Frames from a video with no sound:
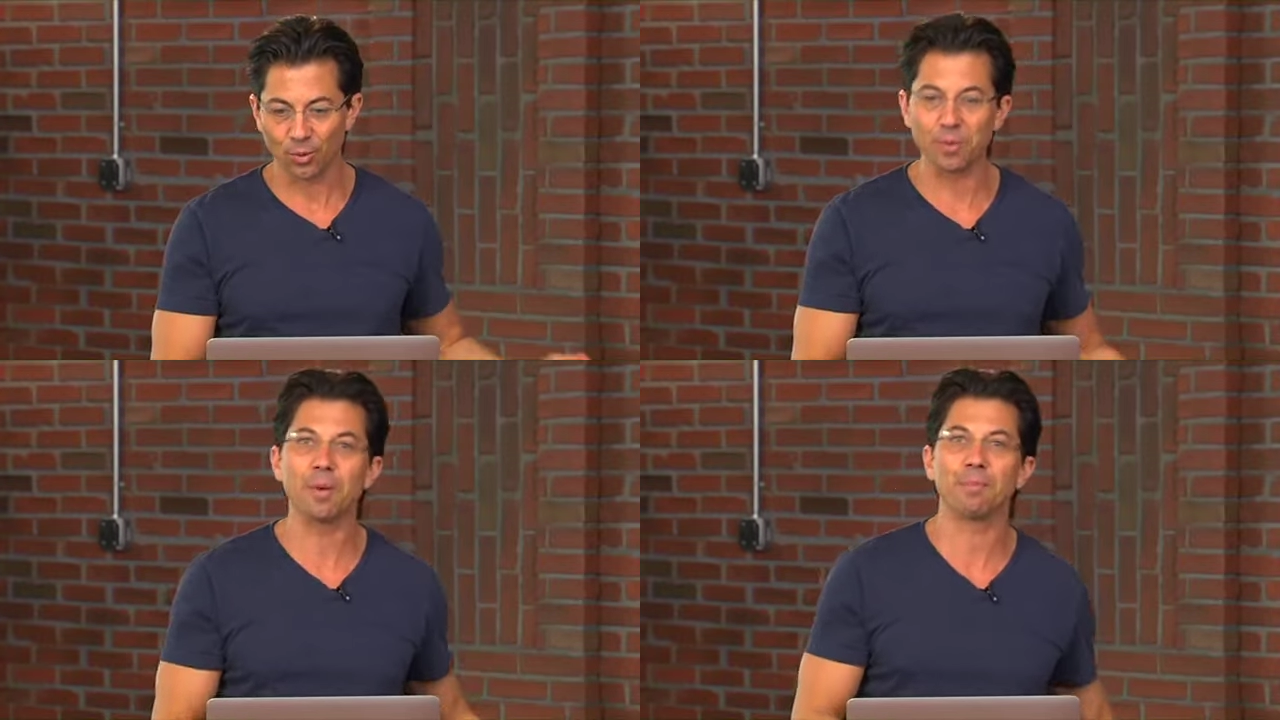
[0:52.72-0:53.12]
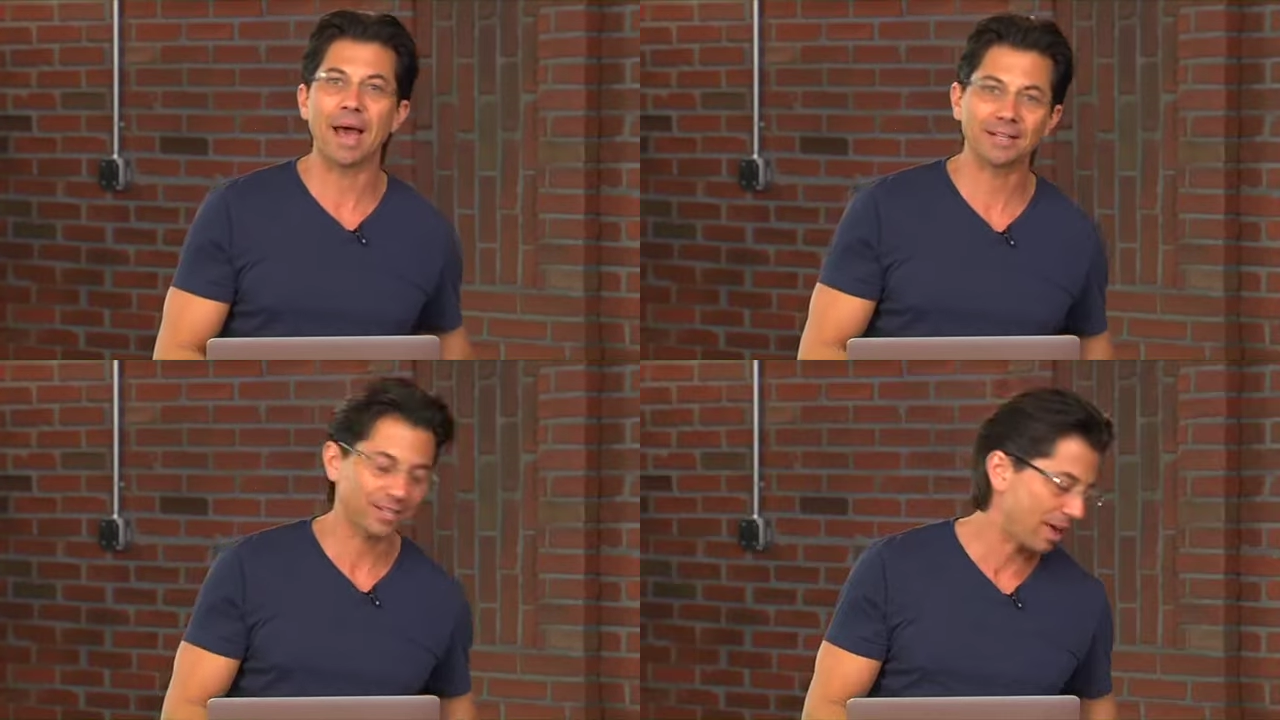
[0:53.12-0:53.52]
we went
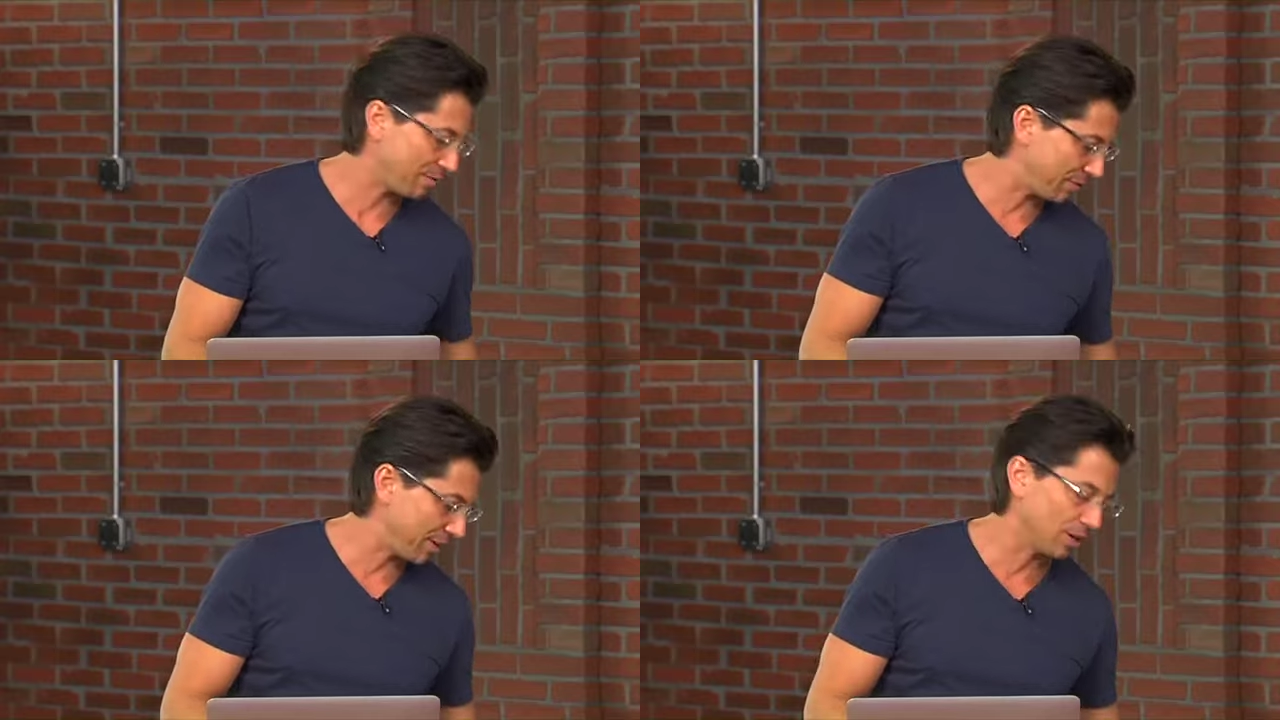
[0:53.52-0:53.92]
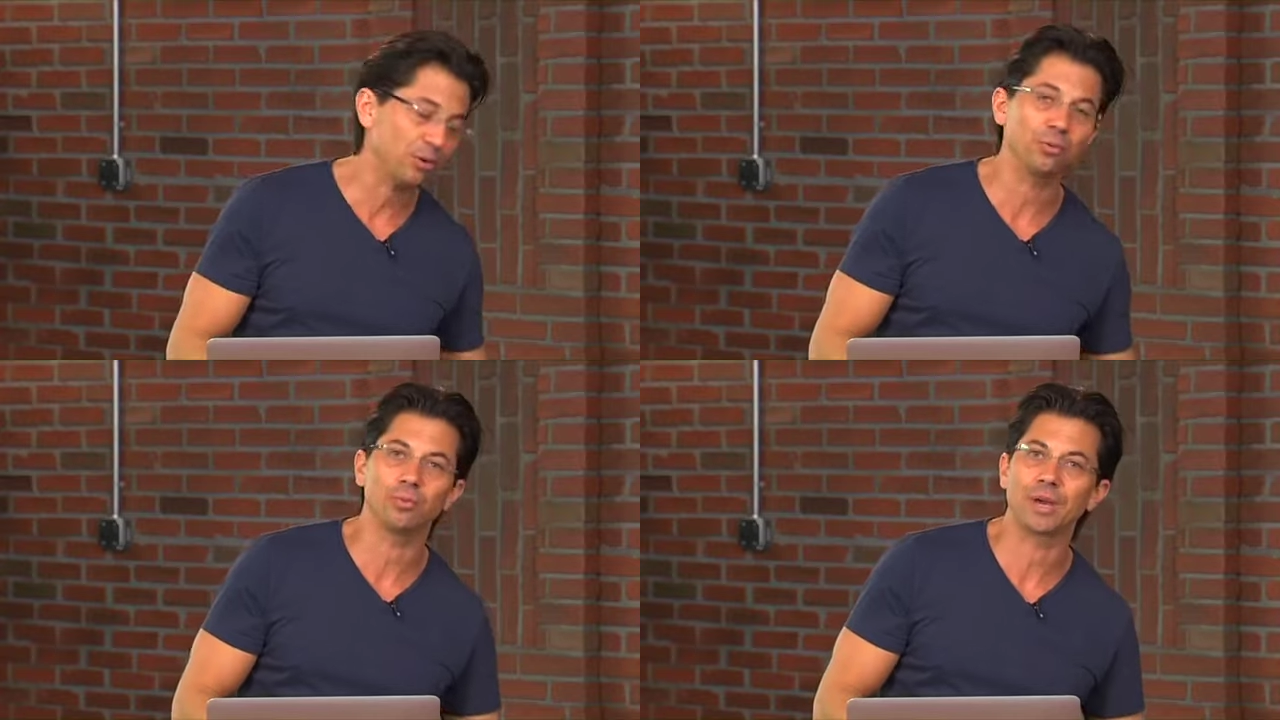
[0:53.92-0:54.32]
back to that
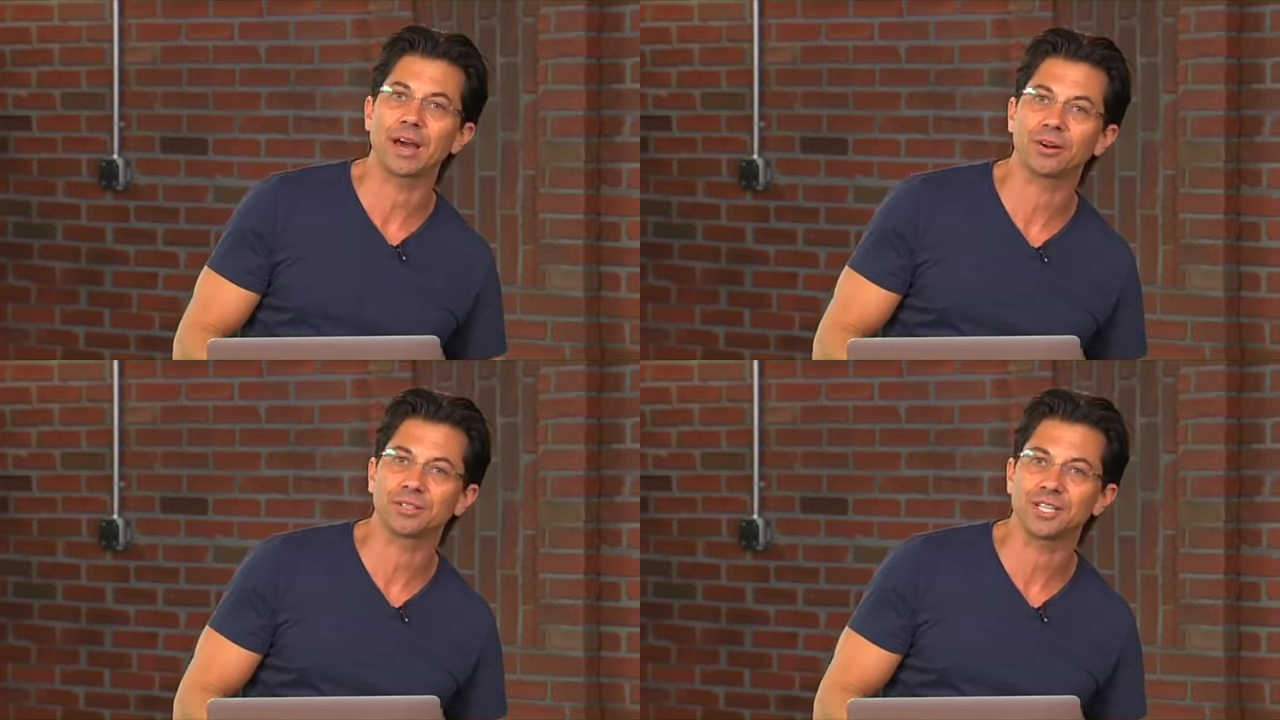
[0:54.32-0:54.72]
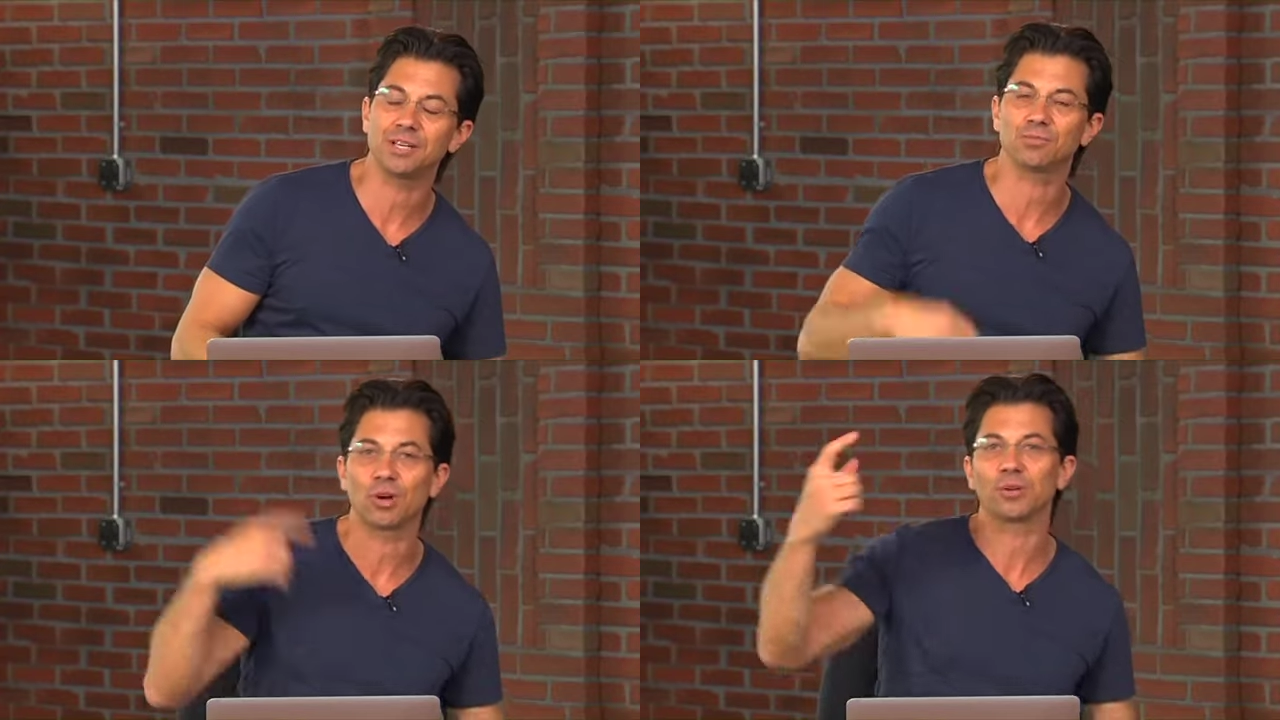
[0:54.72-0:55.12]
video. We had our
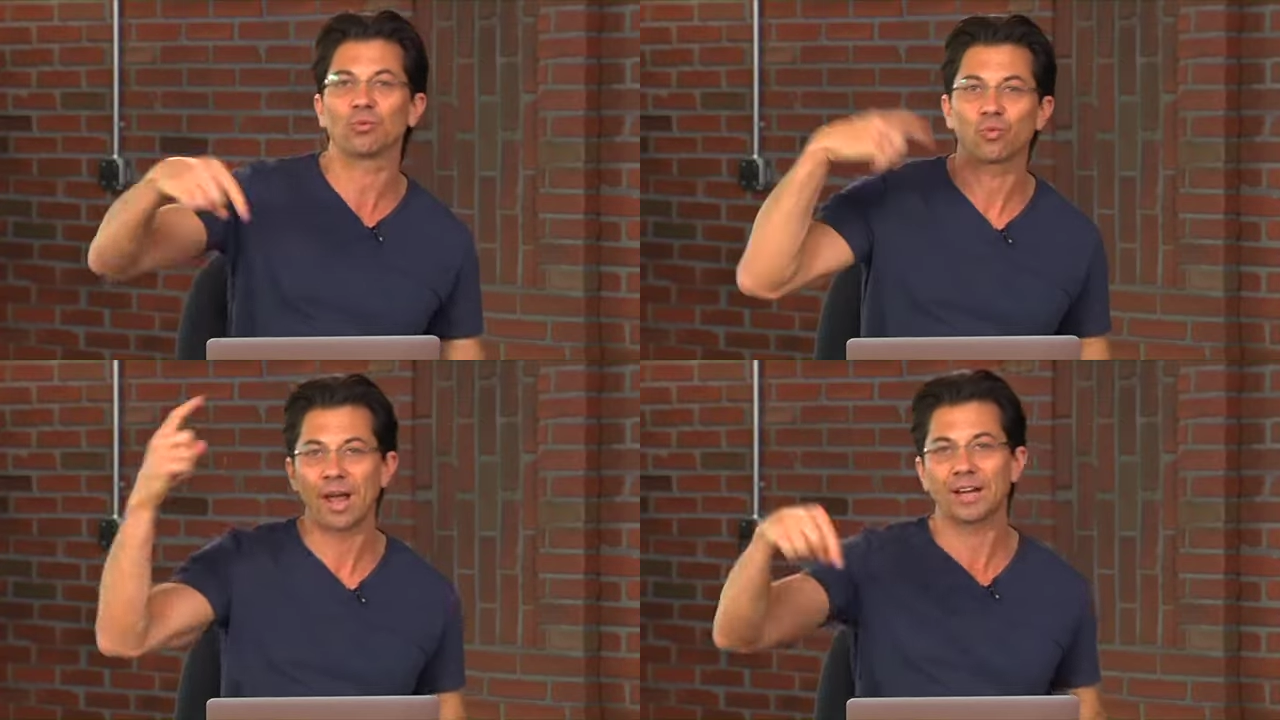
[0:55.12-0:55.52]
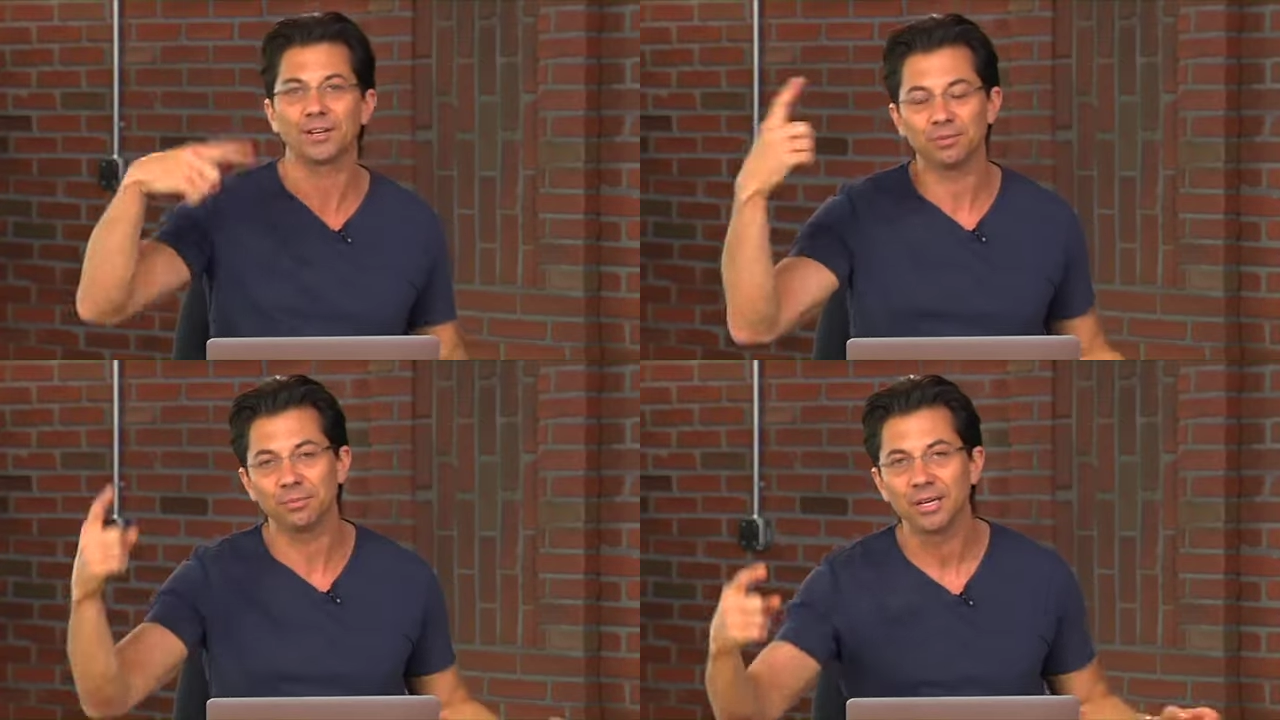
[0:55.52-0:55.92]
team run a
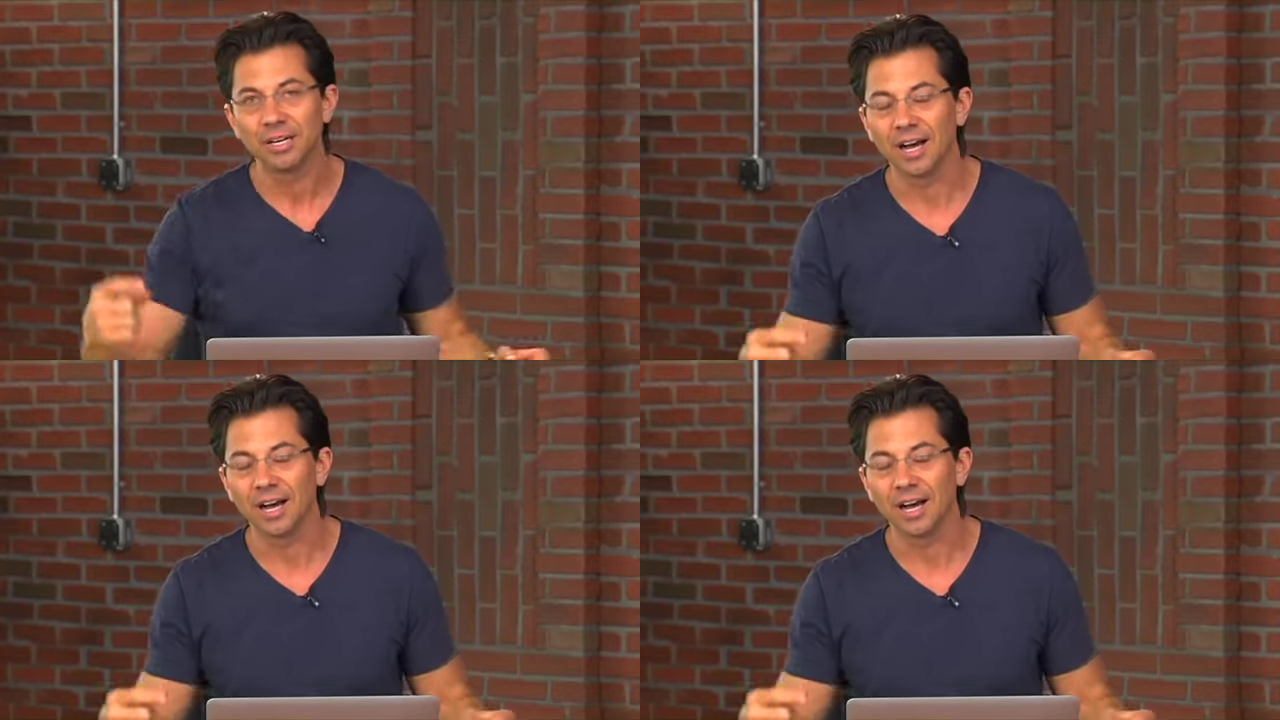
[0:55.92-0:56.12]
random